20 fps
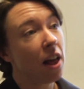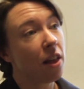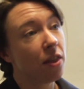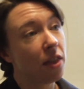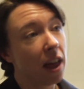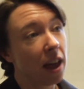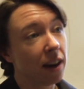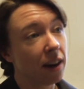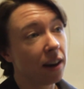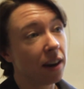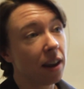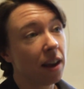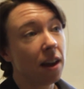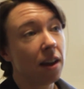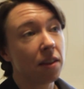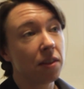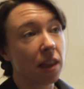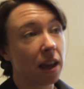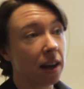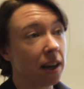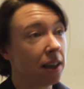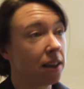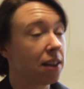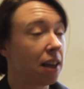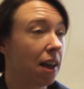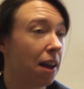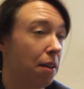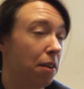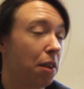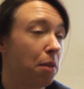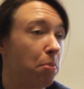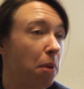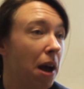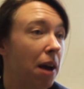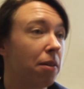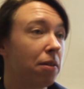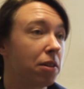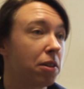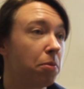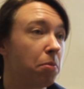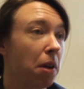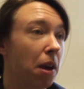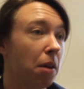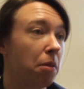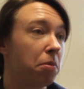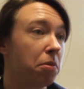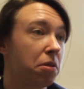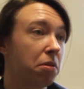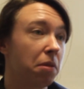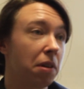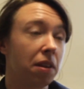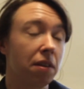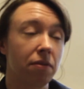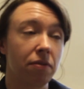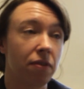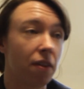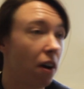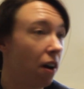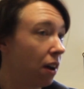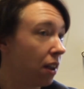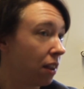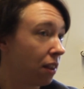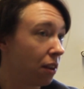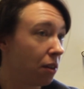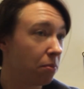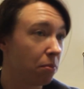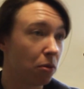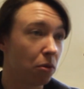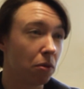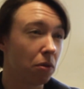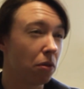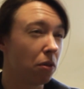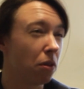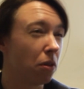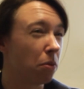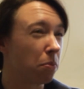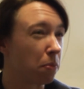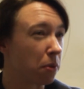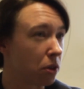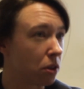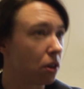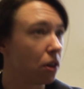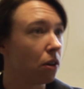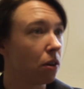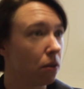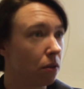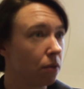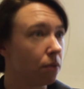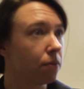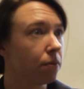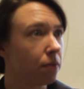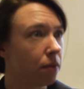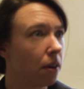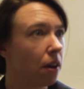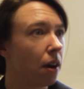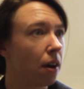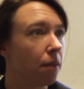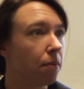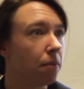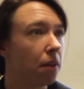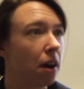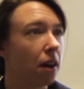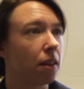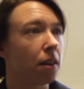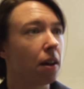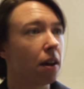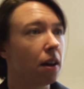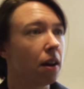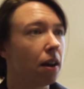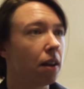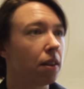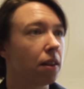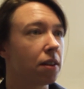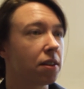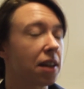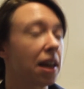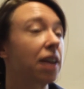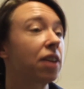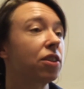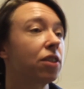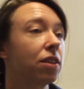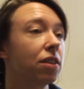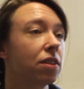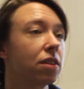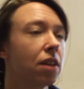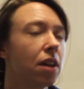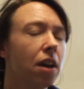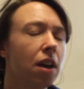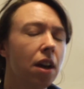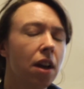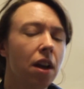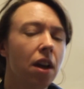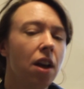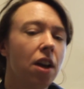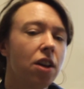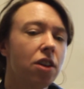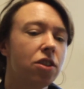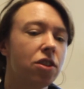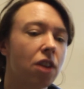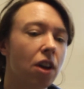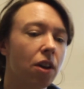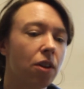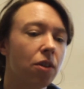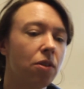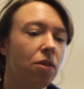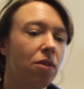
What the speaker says: then they need to have the power to be able to either fine them or pursue other sanctions. So